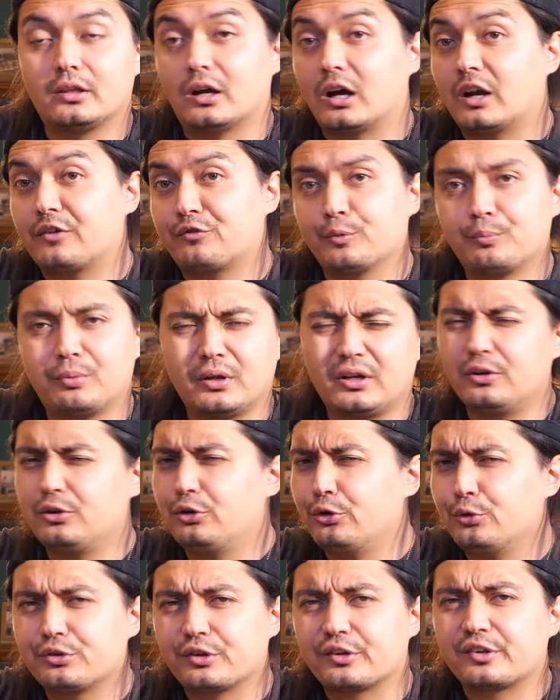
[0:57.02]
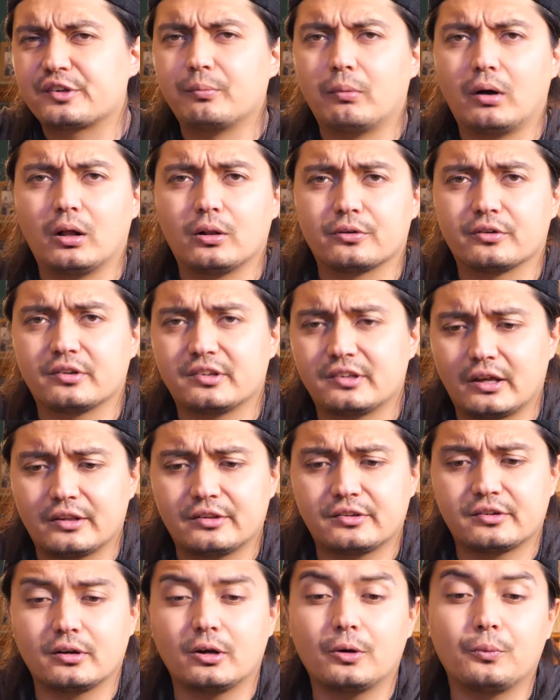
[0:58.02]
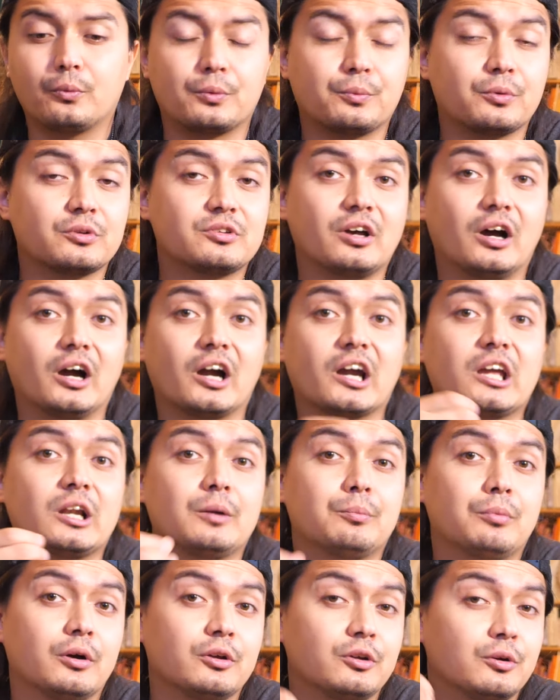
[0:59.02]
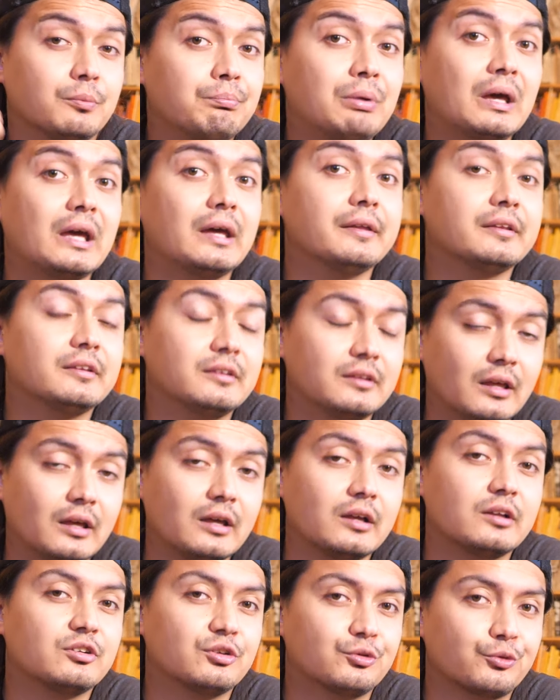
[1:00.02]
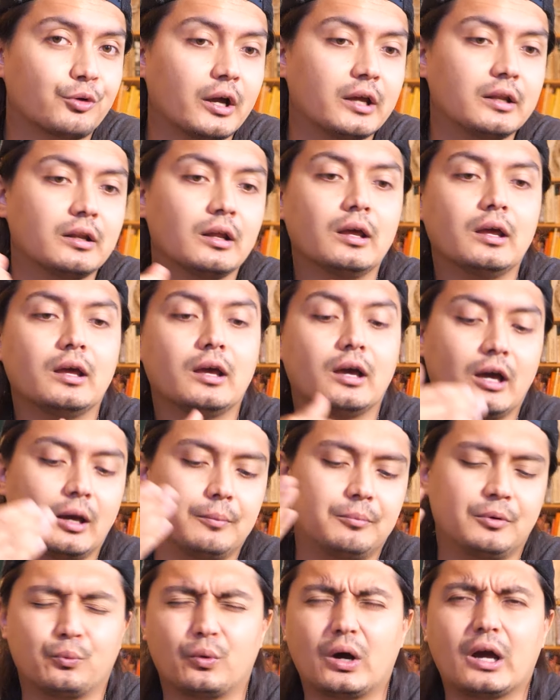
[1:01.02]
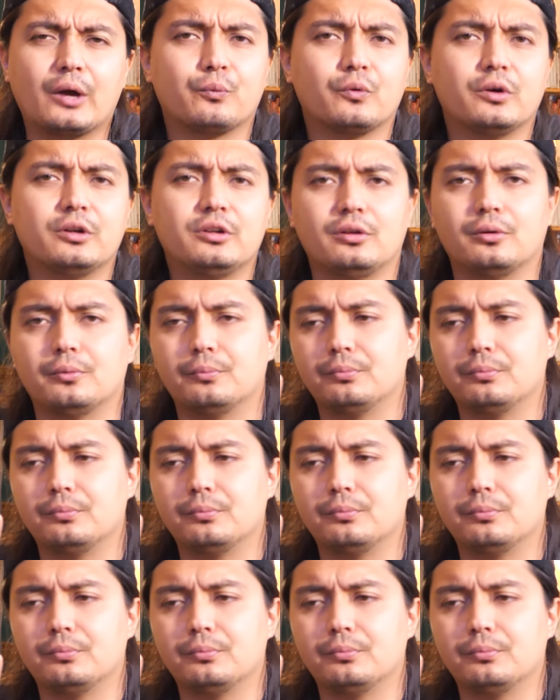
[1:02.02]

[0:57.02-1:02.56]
God forbid you use a smaller sensor when we're talking about your paid gigs, right? I mean, why would you?